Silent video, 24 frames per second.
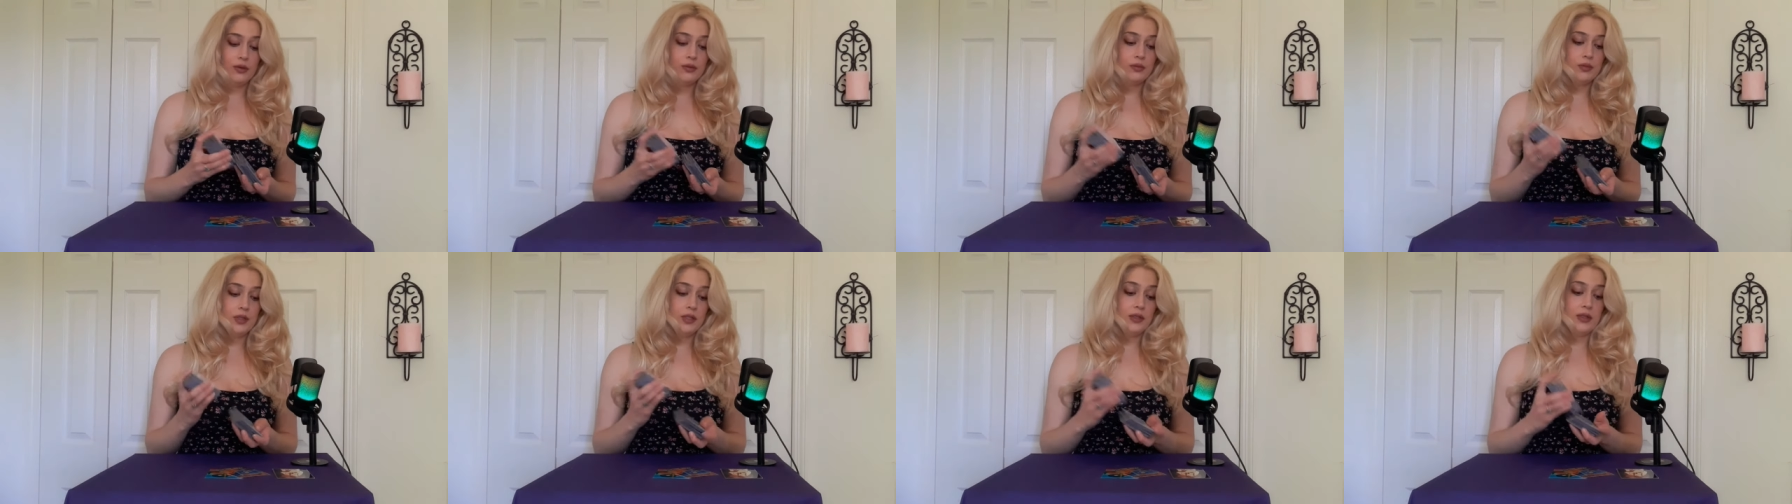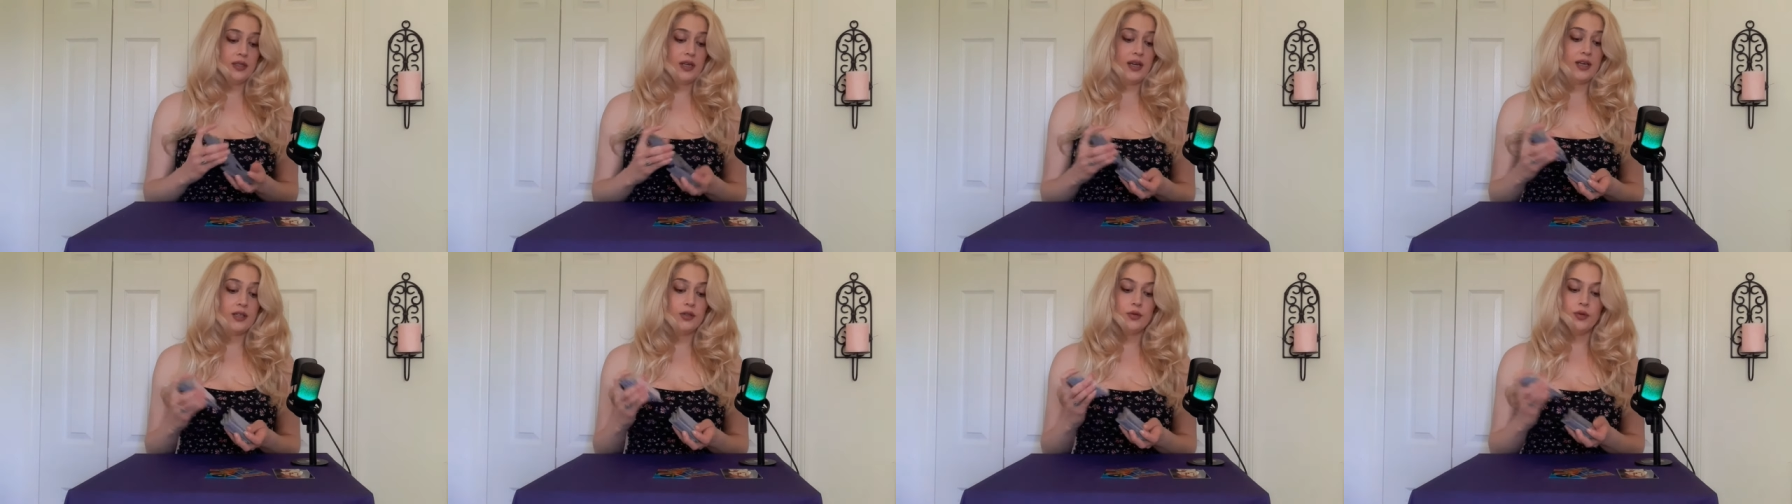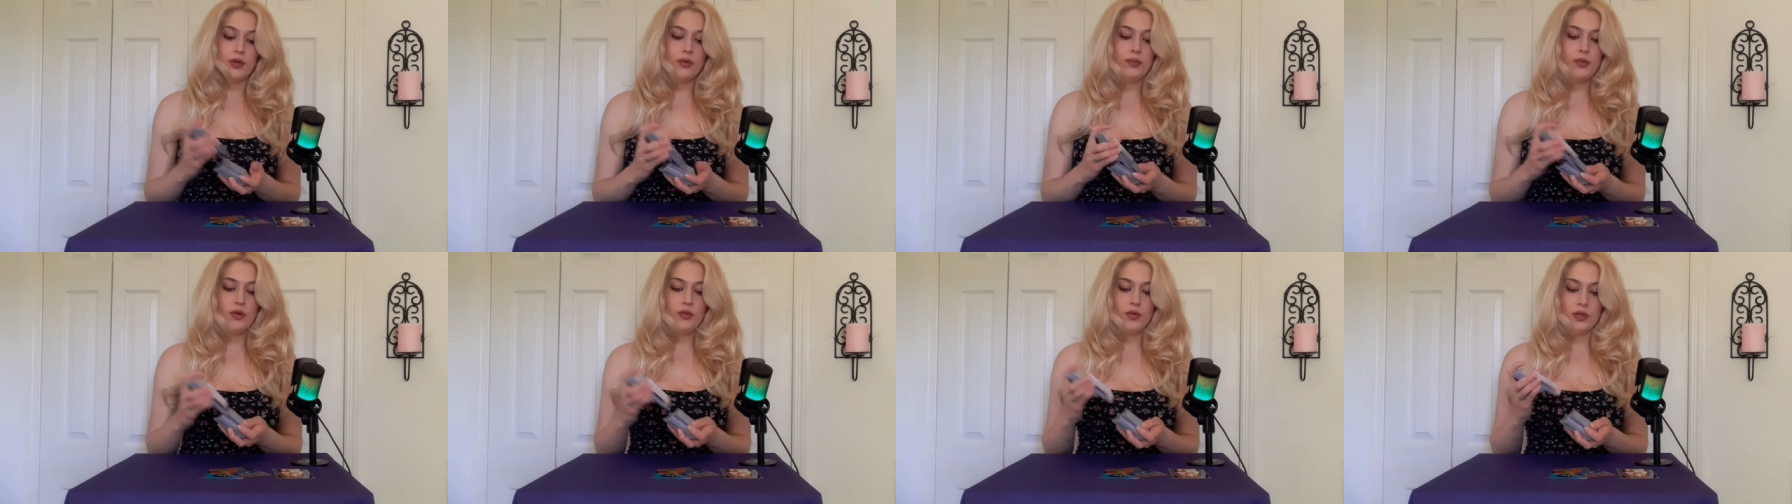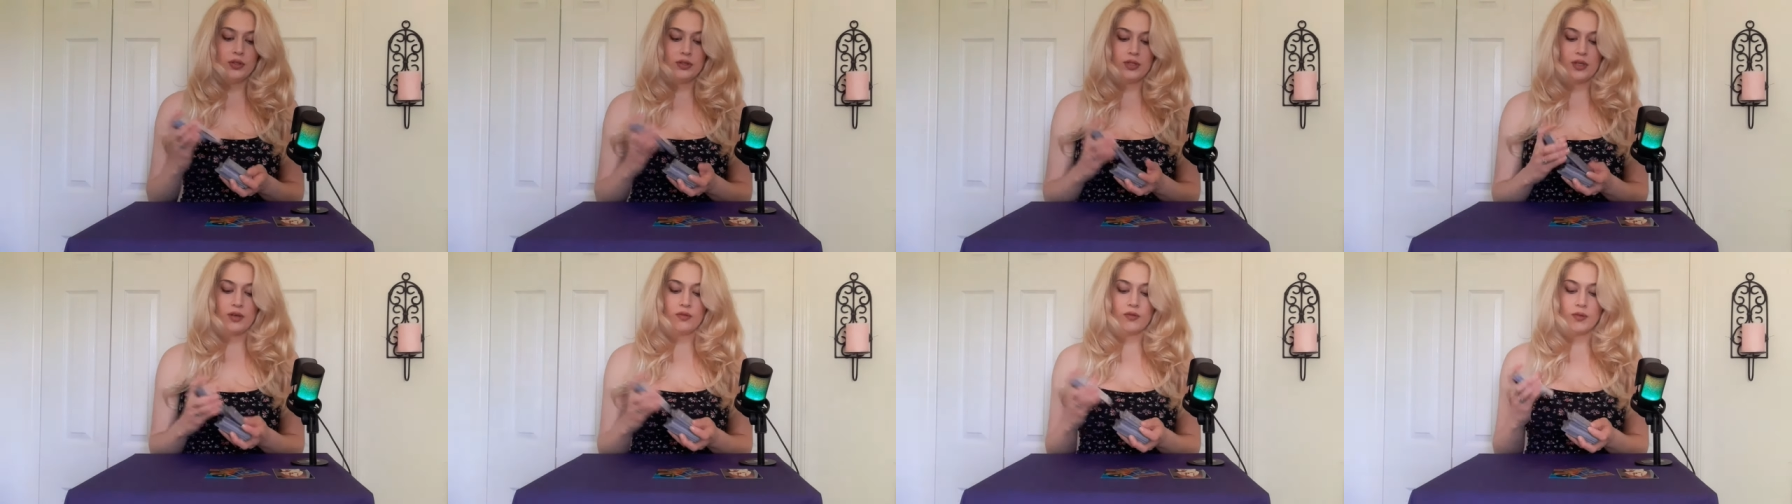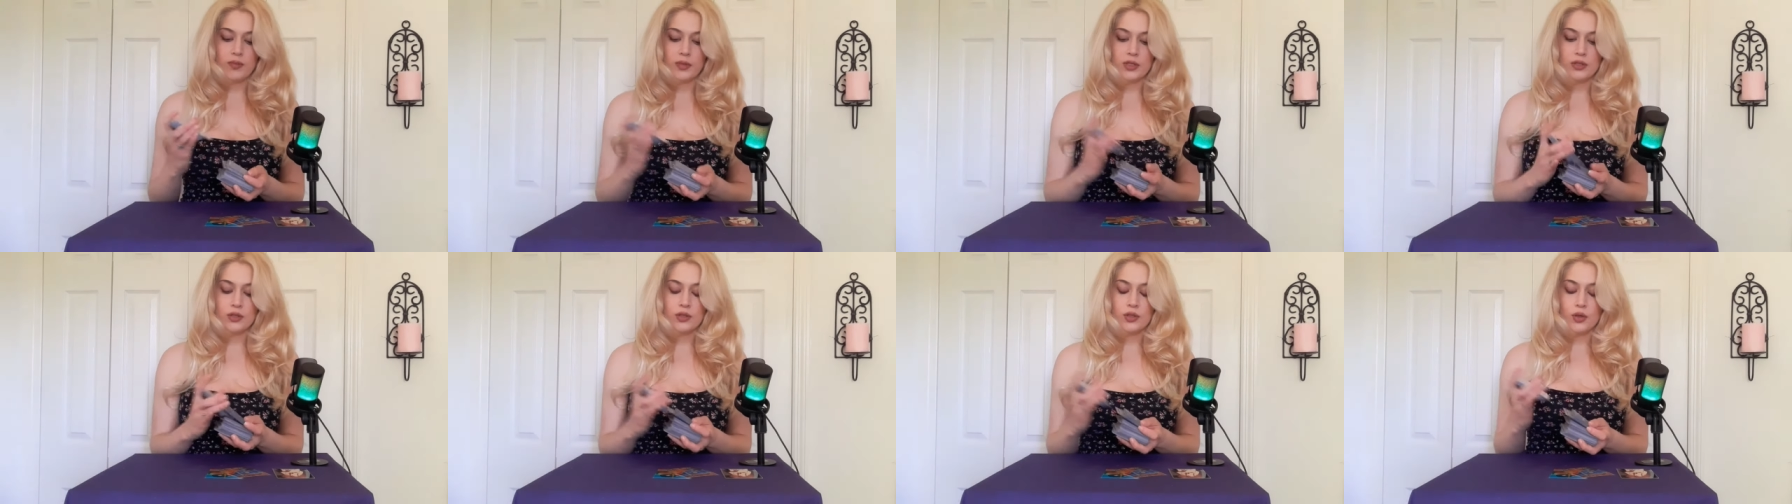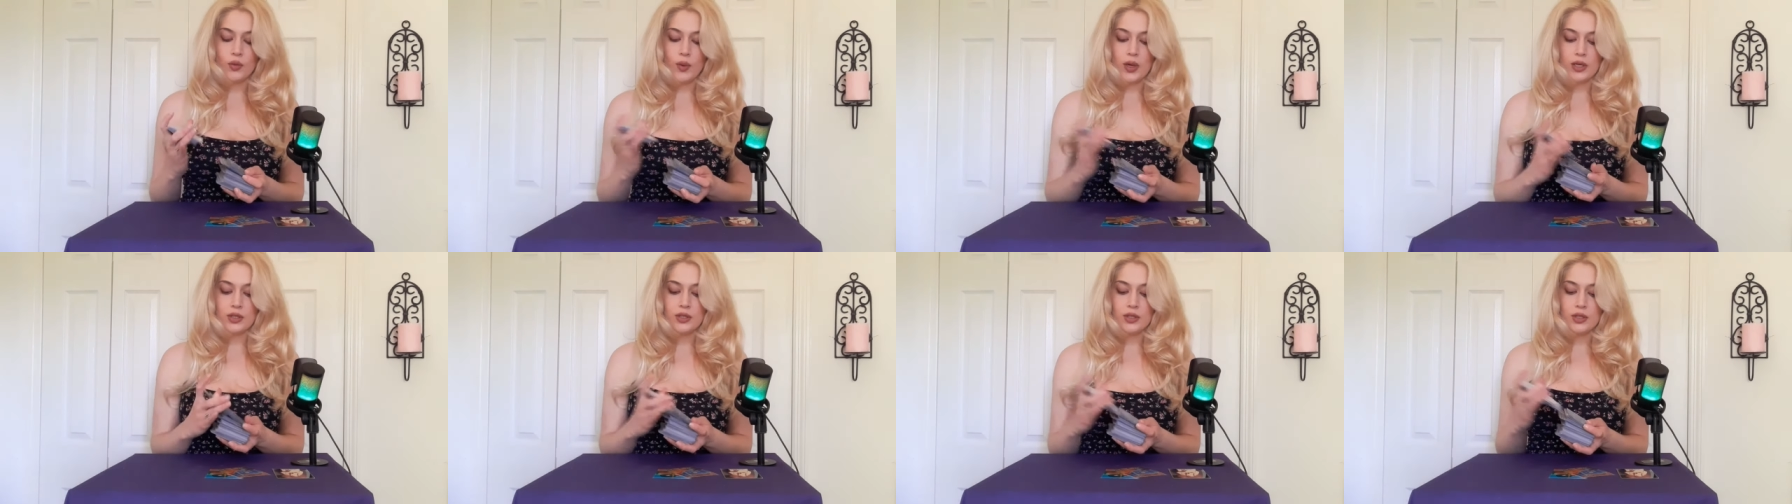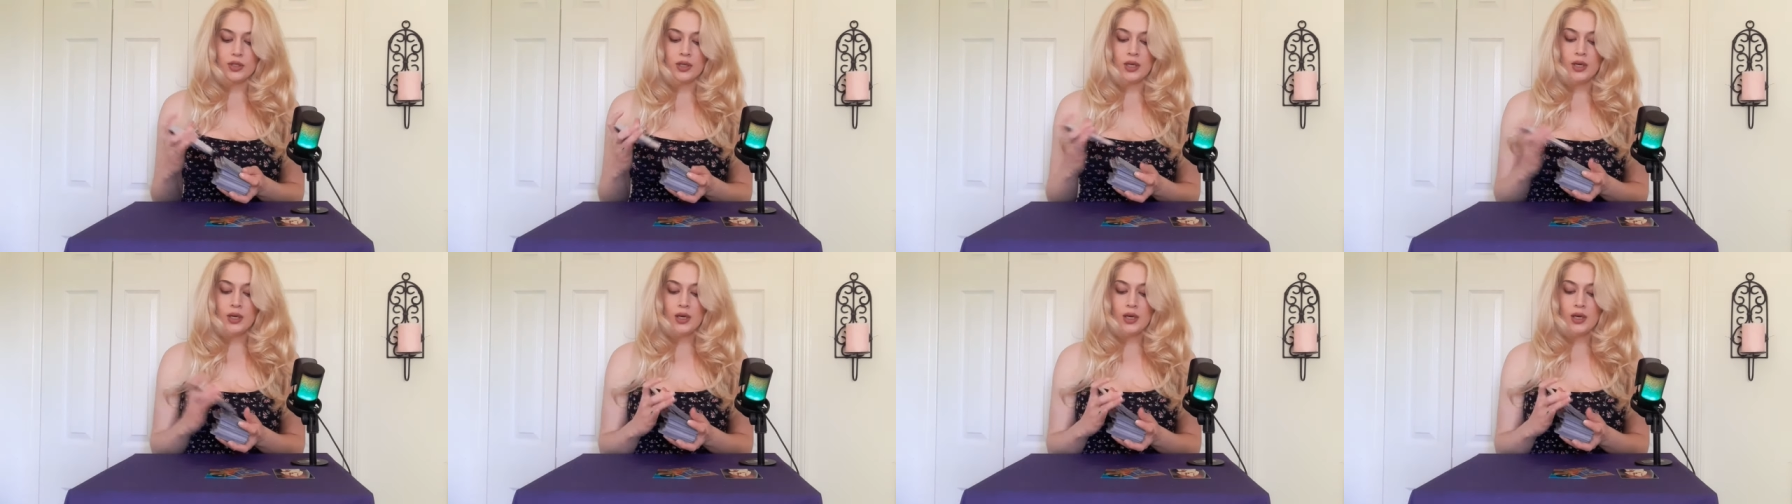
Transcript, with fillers: decide to remove yourself from the situation.